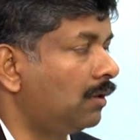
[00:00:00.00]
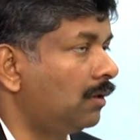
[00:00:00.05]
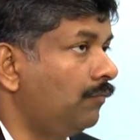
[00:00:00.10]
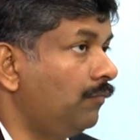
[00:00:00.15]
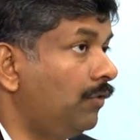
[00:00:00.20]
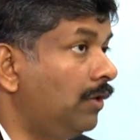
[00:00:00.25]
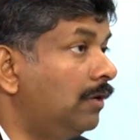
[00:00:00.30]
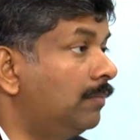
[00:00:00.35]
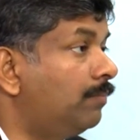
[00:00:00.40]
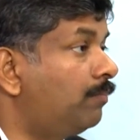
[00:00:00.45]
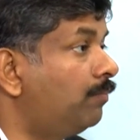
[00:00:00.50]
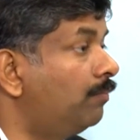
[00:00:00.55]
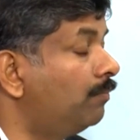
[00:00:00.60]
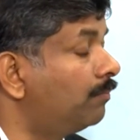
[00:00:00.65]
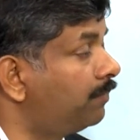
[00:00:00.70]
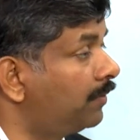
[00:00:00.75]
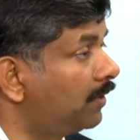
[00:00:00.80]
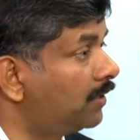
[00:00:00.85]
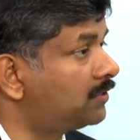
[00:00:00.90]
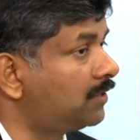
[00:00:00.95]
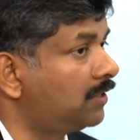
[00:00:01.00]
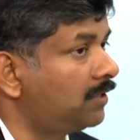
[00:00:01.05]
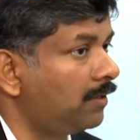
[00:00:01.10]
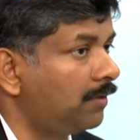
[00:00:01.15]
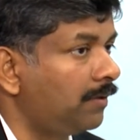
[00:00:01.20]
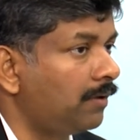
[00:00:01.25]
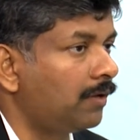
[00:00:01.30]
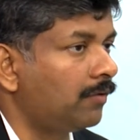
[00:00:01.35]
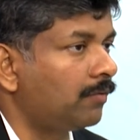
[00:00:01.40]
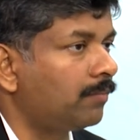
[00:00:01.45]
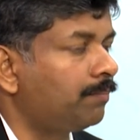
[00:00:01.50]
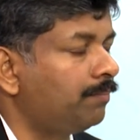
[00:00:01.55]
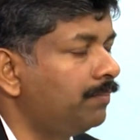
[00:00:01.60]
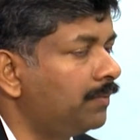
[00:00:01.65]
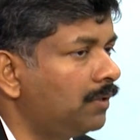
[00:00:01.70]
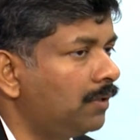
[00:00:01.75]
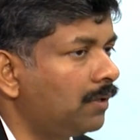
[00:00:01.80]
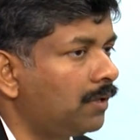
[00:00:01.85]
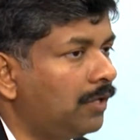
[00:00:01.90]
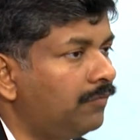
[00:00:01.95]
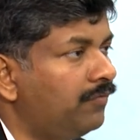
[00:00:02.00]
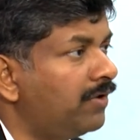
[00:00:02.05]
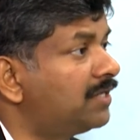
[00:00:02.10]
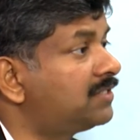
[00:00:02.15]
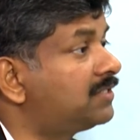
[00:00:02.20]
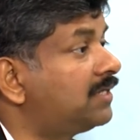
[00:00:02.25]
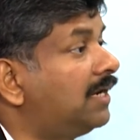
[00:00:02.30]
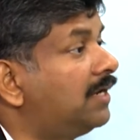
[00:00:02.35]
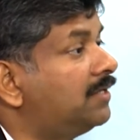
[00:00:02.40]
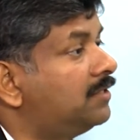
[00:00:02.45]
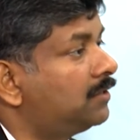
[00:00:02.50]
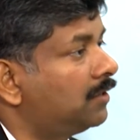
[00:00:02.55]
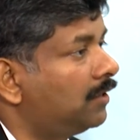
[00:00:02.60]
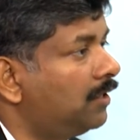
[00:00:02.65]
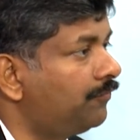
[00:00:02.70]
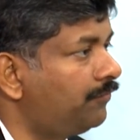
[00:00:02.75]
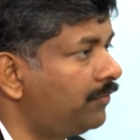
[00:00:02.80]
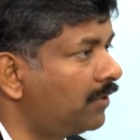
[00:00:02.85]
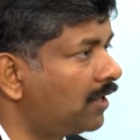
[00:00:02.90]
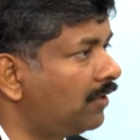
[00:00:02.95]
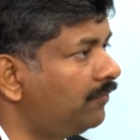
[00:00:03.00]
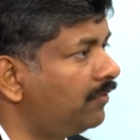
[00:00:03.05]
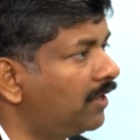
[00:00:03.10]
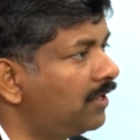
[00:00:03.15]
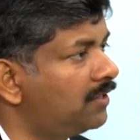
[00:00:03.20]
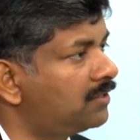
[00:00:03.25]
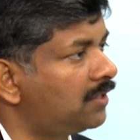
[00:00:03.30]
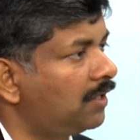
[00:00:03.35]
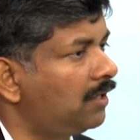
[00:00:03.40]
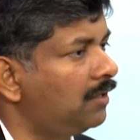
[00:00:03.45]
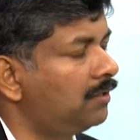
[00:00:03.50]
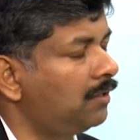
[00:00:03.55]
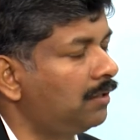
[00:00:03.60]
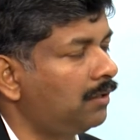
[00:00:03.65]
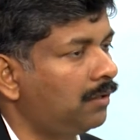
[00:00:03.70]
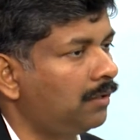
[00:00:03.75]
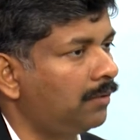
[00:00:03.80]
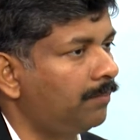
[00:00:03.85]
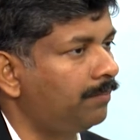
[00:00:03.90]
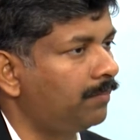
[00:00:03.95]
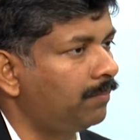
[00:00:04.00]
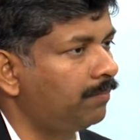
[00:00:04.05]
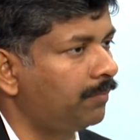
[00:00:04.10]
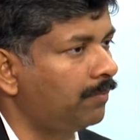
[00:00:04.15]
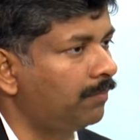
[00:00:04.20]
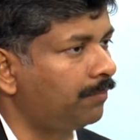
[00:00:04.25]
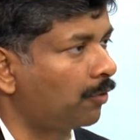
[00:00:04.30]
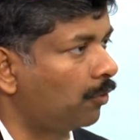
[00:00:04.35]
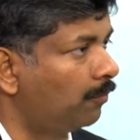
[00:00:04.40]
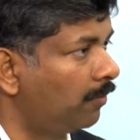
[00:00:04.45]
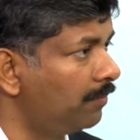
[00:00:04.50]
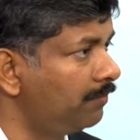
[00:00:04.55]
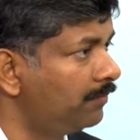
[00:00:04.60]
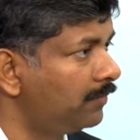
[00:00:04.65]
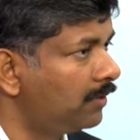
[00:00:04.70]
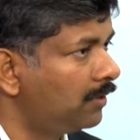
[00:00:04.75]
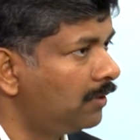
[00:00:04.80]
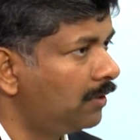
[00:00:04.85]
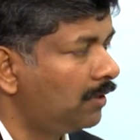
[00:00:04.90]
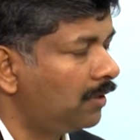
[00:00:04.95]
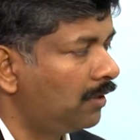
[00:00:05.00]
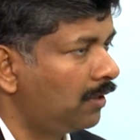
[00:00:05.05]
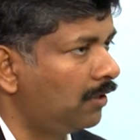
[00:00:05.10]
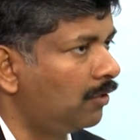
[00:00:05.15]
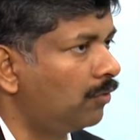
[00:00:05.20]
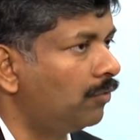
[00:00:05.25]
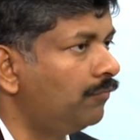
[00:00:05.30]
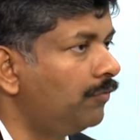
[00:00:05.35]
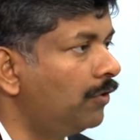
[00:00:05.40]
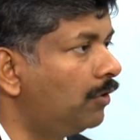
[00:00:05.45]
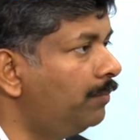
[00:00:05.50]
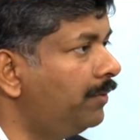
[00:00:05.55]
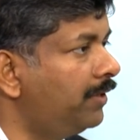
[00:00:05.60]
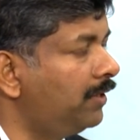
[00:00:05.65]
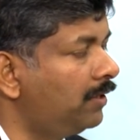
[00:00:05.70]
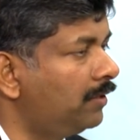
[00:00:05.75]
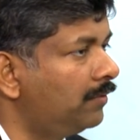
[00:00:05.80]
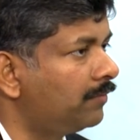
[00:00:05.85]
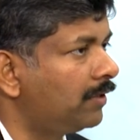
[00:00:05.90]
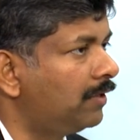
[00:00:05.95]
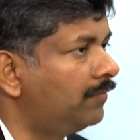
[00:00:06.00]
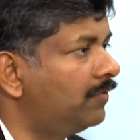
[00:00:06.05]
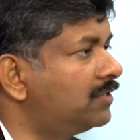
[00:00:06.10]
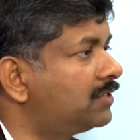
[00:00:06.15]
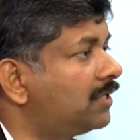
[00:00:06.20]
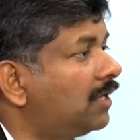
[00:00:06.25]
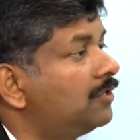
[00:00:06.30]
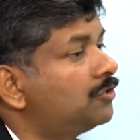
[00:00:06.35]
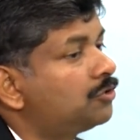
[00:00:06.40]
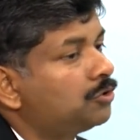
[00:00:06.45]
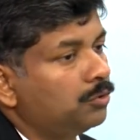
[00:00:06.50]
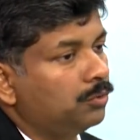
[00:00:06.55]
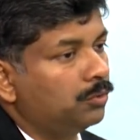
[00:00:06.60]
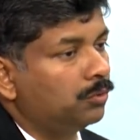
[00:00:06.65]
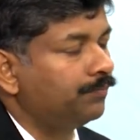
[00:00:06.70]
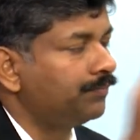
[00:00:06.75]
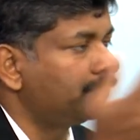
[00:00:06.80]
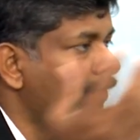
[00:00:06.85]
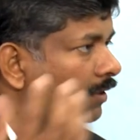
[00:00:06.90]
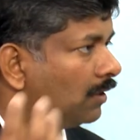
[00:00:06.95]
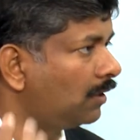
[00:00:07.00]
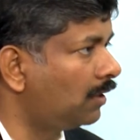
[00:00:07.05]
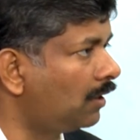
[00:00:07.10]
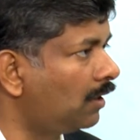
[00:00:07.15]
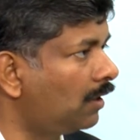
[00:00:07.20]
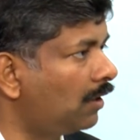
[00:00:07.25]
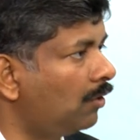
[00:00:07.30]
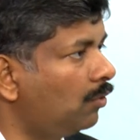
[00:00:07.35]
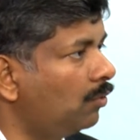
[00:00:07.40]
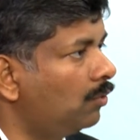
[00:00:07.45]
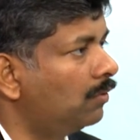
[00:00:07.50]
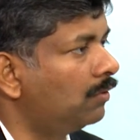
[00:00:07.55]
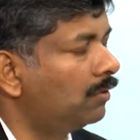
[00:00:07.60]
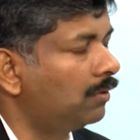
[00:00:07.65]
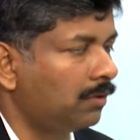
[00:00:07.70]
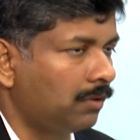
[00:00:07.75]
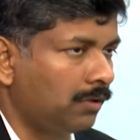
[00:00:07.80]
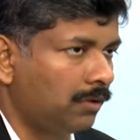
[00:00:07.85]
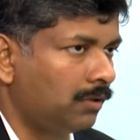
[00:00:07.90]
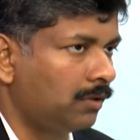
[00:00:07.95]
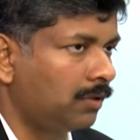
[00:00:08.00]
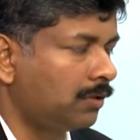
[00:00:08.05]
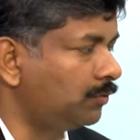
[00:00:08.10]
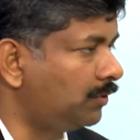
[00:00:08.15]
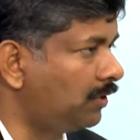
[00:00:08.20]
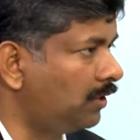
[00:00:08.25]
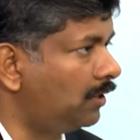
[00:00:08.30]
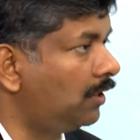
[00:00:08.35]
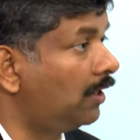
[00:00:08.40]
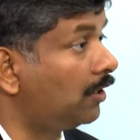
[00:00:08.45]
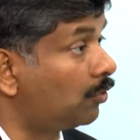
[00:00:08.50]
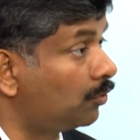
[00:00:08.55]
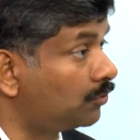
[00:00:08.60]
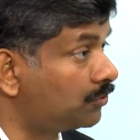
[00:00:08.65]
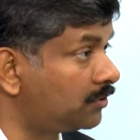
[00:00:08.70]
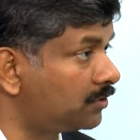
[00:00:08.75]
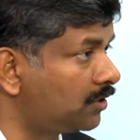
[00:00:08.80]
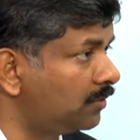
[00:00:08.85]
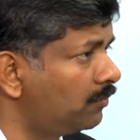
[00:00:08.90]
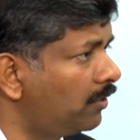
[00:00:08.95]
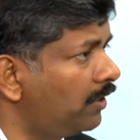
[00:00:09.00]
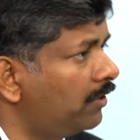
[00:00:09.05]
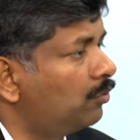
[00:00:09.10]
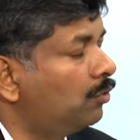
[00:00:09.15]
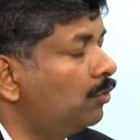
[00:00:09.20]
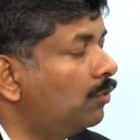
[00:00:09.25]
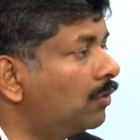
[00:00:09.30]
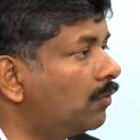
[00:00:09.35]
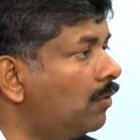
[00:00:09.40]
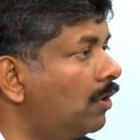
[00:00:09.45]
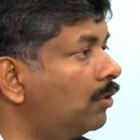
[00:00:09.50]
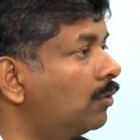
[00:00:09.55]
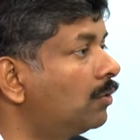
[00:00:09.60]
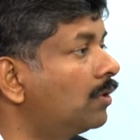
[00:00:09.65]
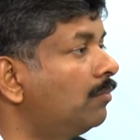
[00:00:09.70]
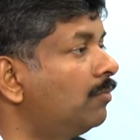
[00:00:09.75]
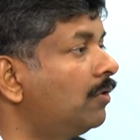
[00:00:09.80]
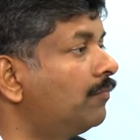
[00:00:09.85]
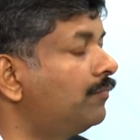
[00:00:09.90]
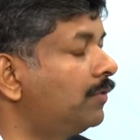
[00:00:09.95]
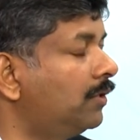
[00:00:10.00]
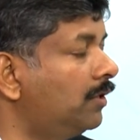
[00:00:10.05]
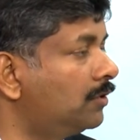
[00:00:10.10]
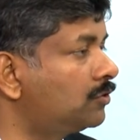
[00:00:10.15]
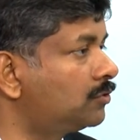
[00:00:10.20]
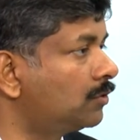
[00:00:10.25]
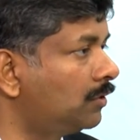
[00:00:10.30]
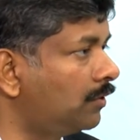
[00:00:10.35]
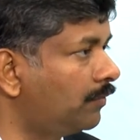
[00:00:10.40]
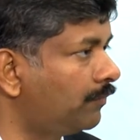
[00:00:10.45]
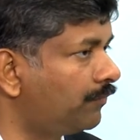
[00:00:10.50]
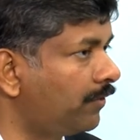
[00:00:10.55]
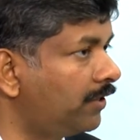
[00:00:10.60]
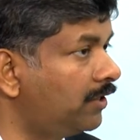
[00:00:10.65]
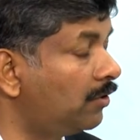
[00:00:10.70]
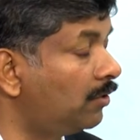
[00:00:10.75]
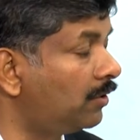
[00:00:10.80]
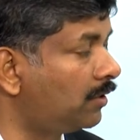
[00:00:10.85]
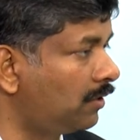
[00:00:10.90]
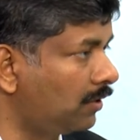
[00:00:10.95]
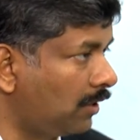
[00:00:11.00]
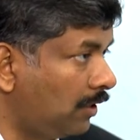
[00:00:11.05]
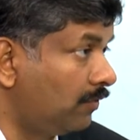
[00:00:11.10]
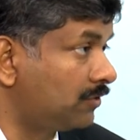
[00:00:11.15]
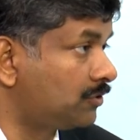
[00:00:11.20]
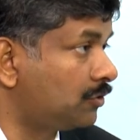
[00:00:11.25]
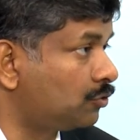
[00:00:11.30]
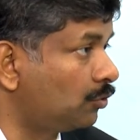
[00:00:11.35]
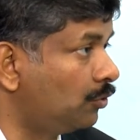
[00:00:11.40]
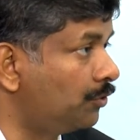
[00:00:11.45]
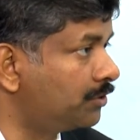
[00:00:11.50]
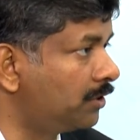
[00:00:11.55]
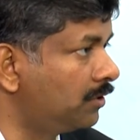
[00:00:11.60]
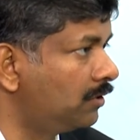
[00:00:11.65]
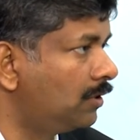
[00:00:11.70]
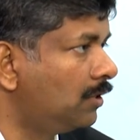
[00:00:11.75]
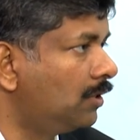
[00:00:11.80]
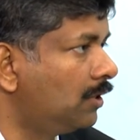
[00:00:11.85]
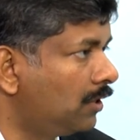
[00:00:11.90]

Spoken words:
We'll, let's say, giving a challenge. If we are having any challenge problem, no, we'll be giving challenge to the ecosystem, and whoever want to come up and find out, give us a solution.